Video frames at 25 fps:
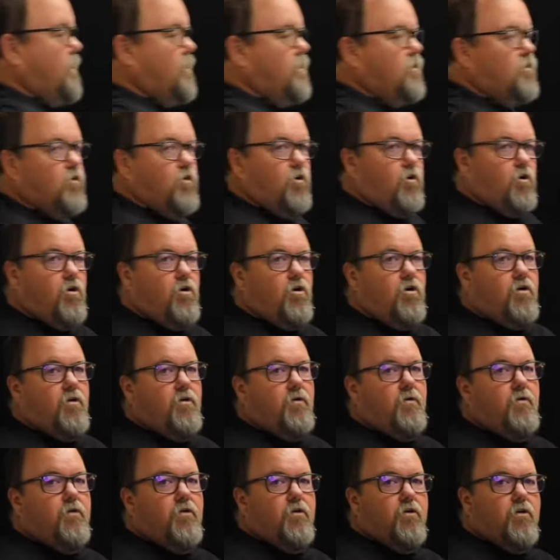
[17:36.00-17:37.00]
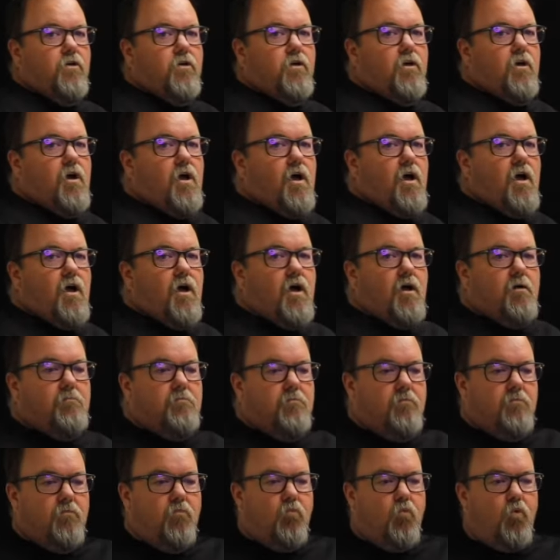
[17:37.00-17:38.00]
you're
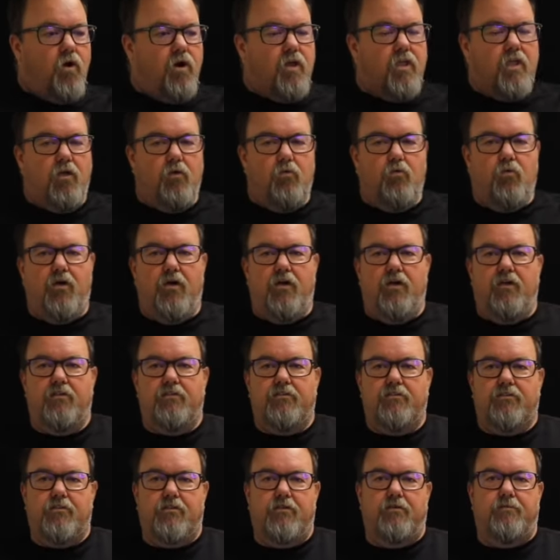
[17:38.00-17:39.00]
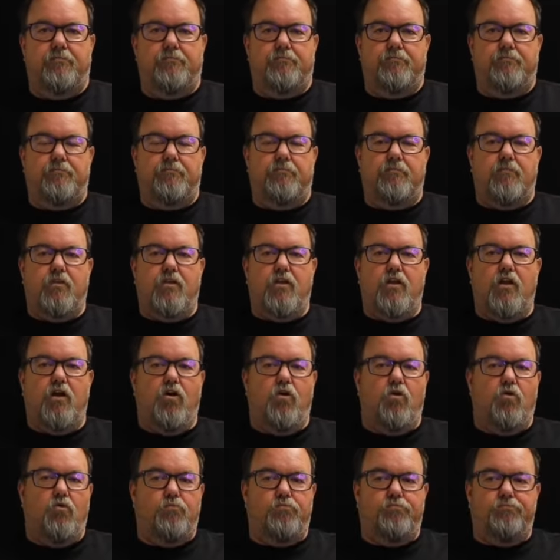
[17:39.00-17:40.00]
working with, you
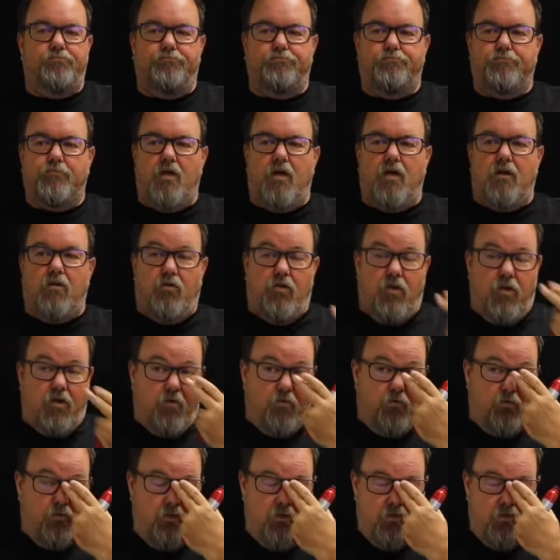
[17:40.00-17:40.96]
know, I don't know,